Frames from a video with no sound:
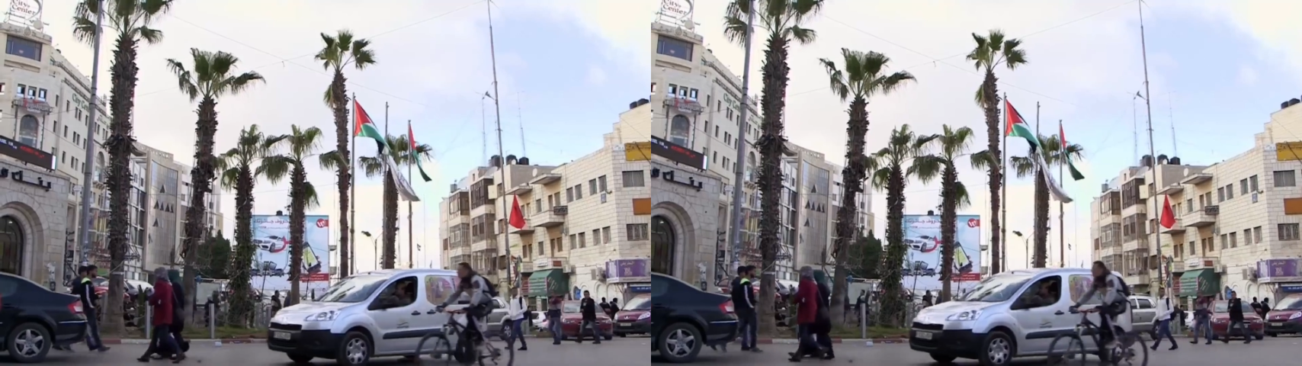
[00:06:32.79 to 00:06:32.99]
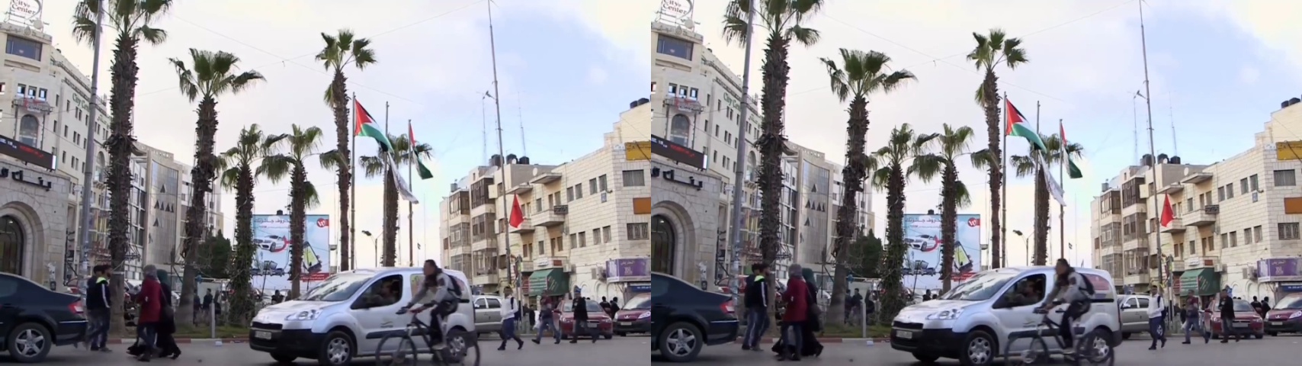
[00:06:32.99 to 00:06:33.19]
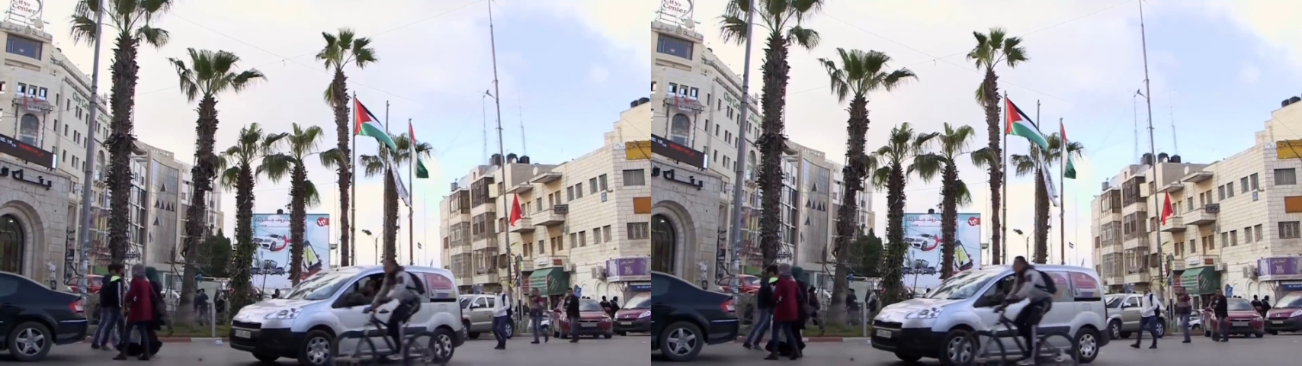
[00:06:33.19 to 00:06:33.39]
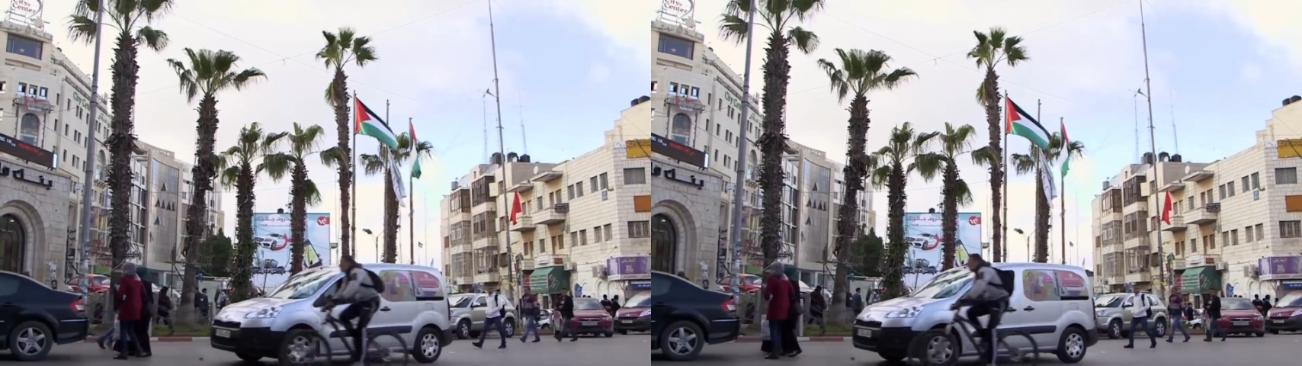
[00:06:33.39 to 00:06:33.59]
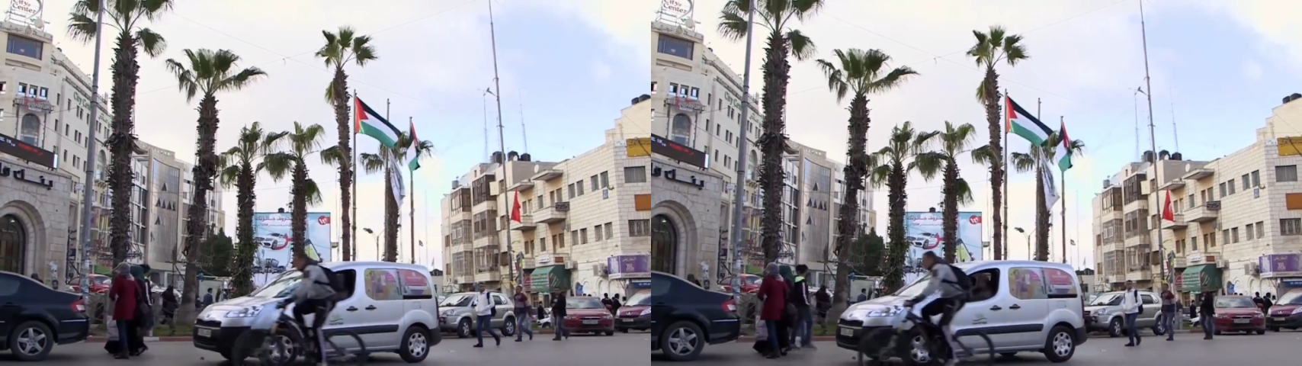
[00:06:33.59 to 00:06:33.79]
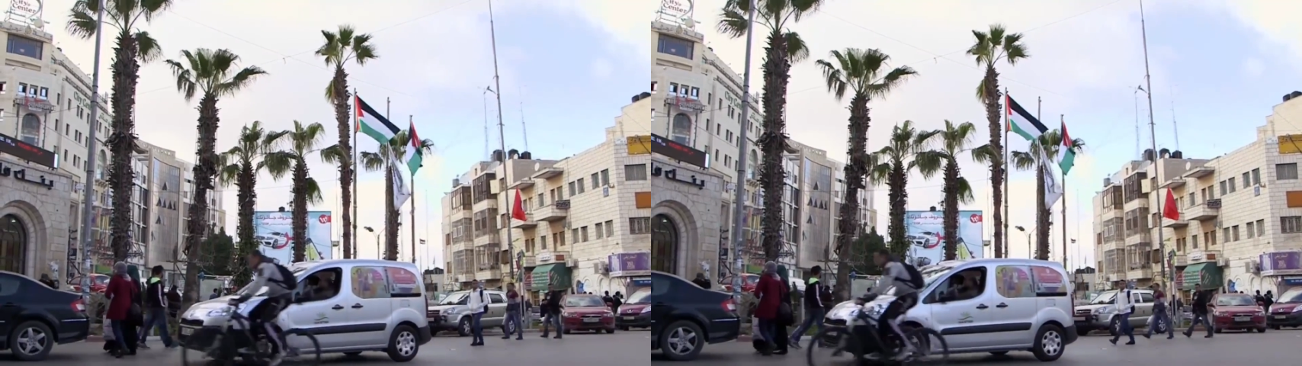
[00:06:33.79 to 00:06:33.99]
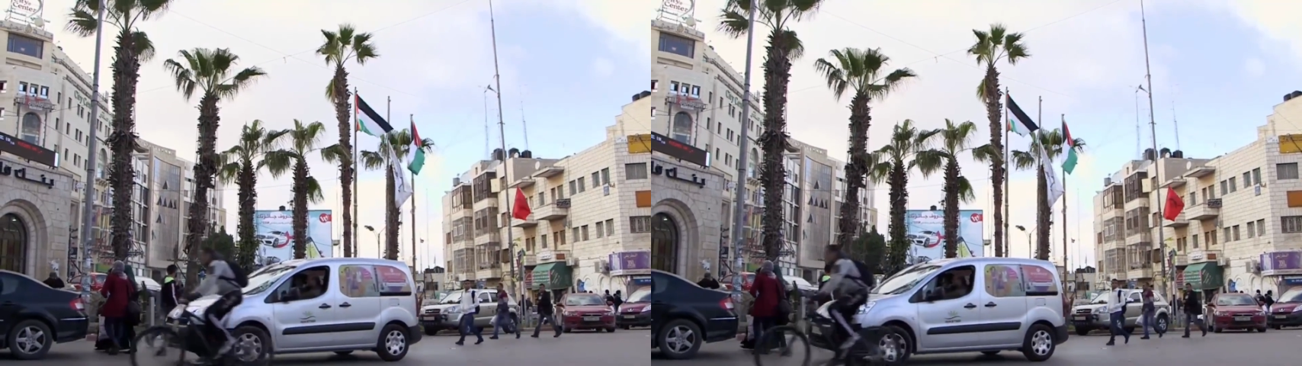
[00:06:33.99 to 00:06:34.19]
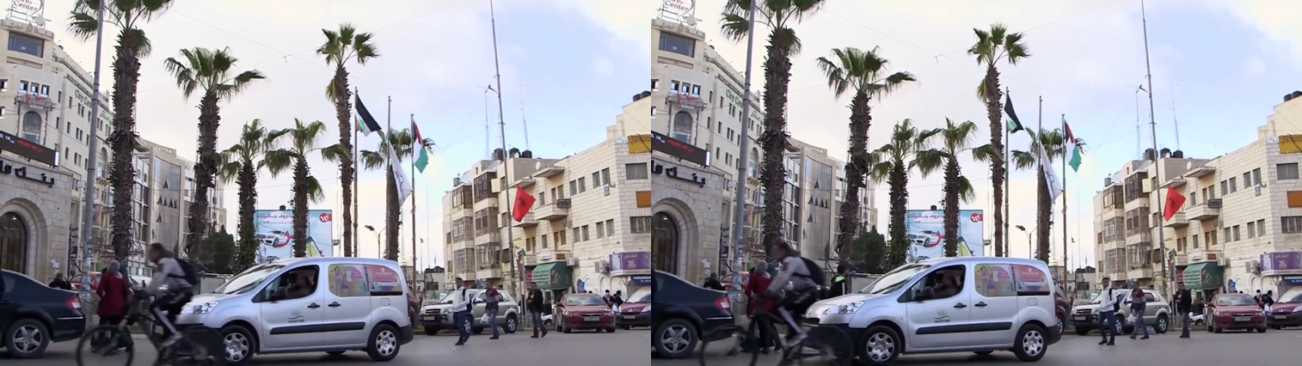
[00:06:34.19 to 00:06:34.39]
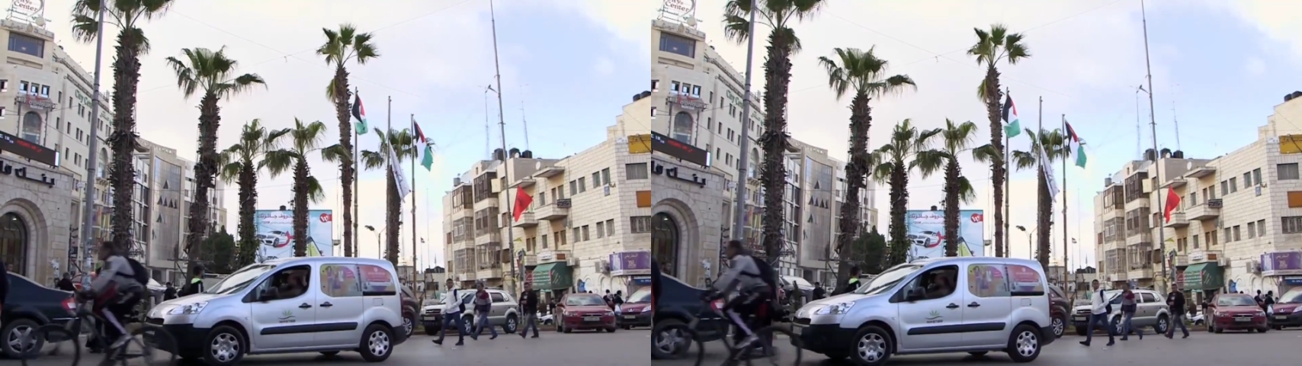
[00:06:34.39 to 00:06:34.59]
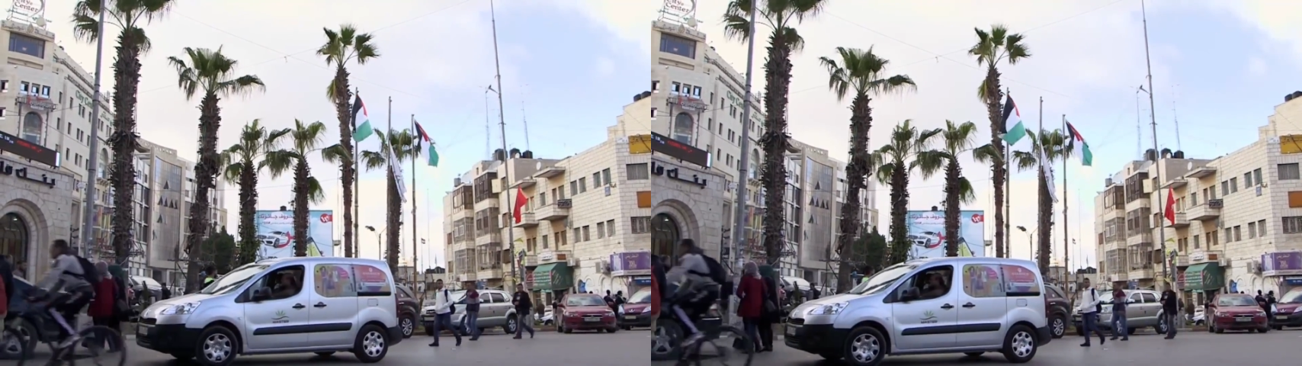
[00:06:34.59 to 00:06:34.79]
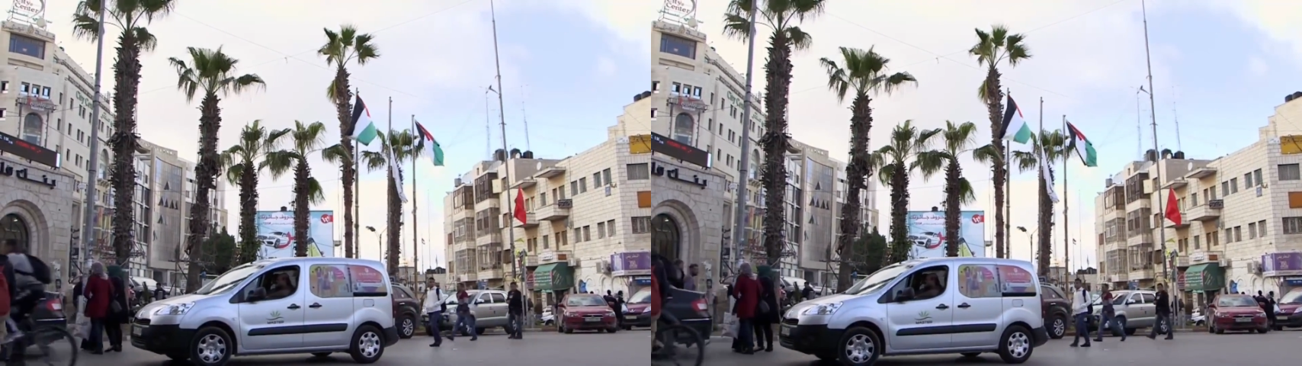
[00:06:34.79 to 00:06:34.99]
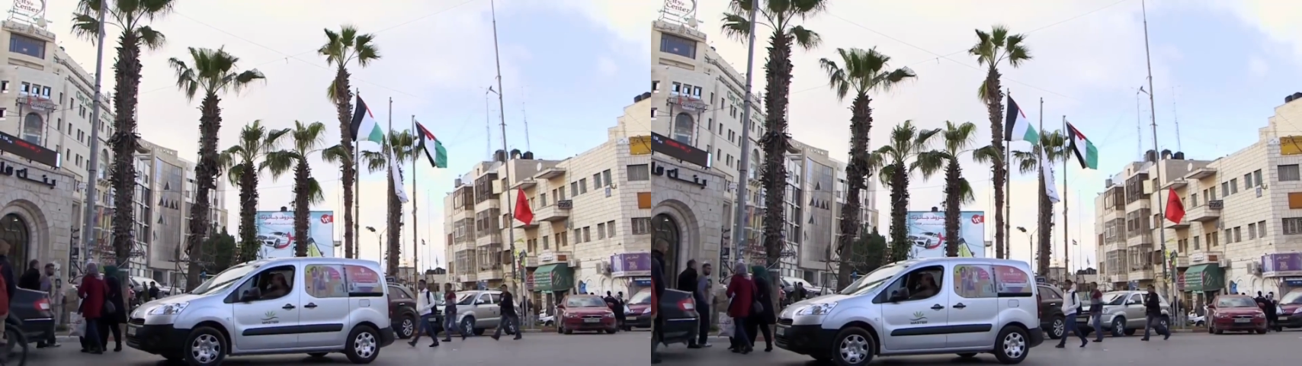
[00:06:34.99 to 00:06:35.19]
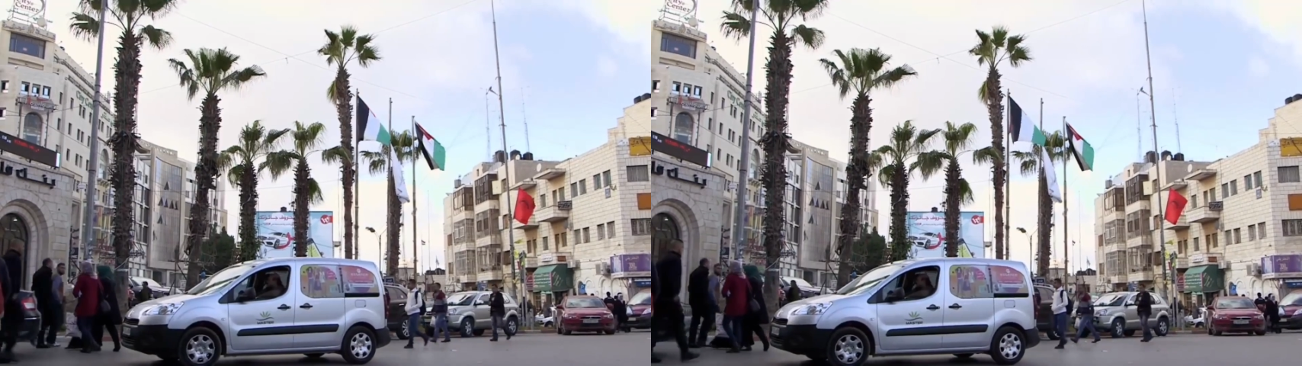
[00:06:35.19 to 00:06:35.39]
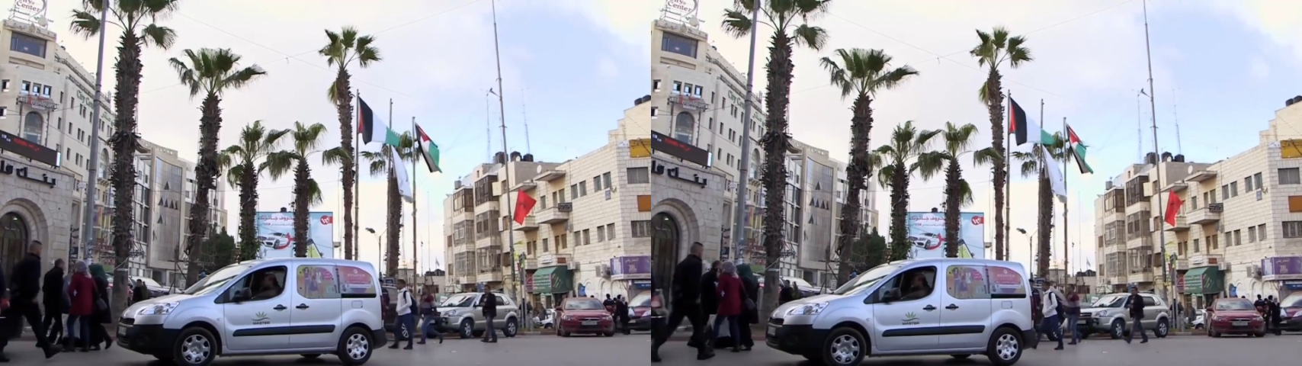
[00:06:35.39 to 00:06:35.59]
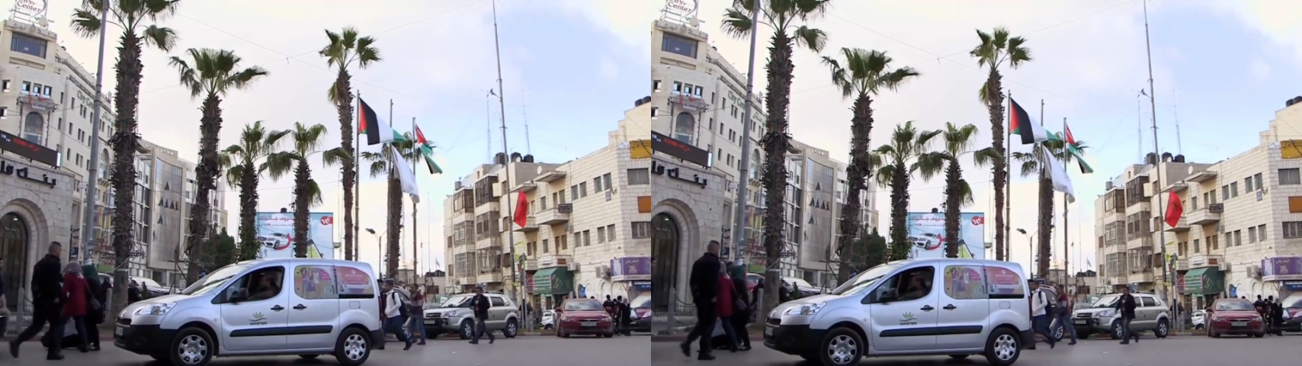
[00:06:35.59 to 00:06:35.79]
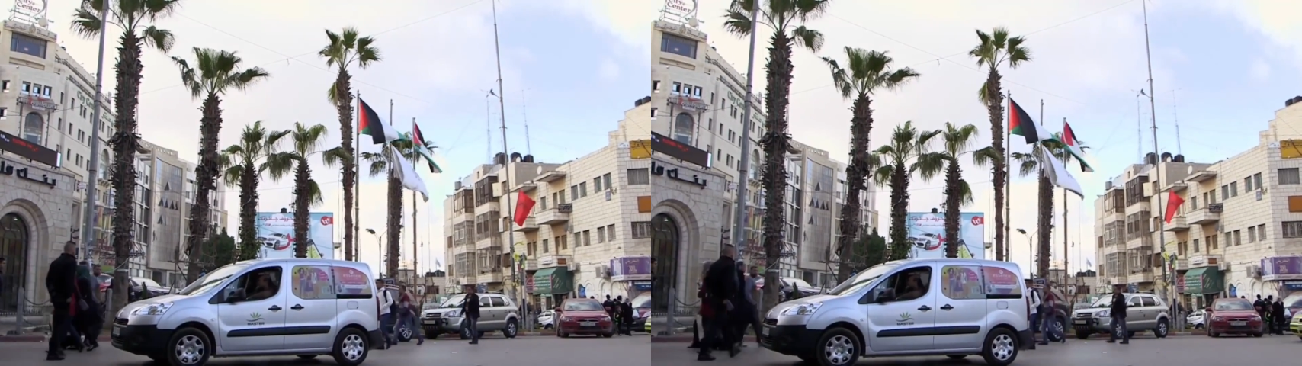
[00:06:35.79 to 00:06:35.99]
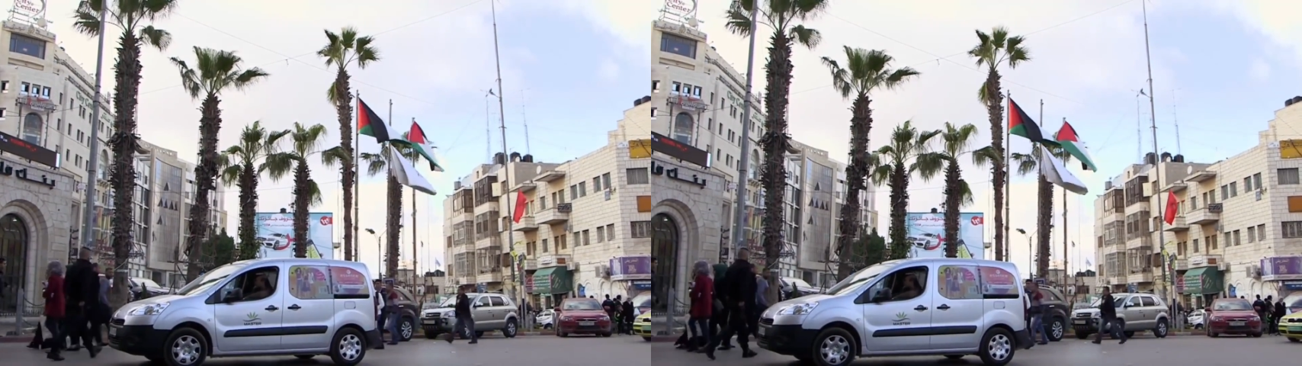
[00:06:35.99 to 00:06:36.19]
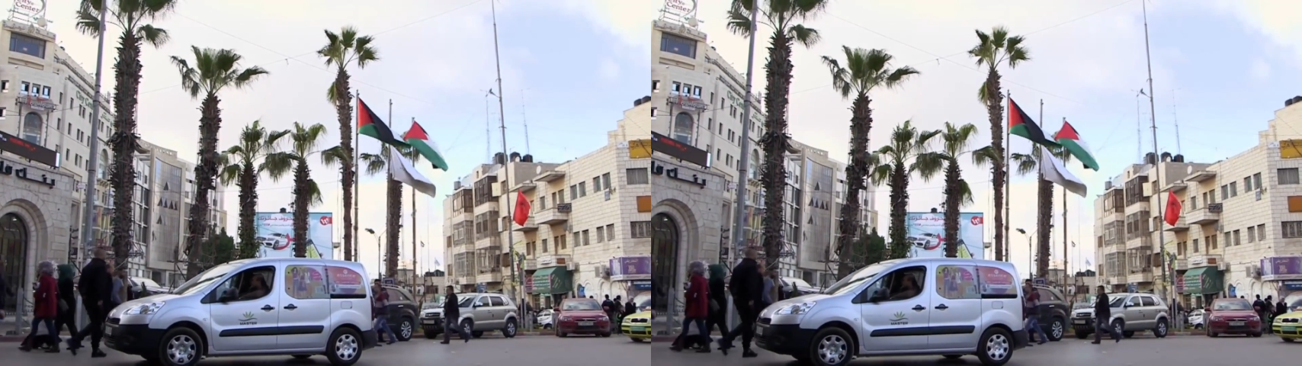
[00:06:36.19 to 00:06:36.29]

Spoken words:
No face is visible, so there are no lips to read.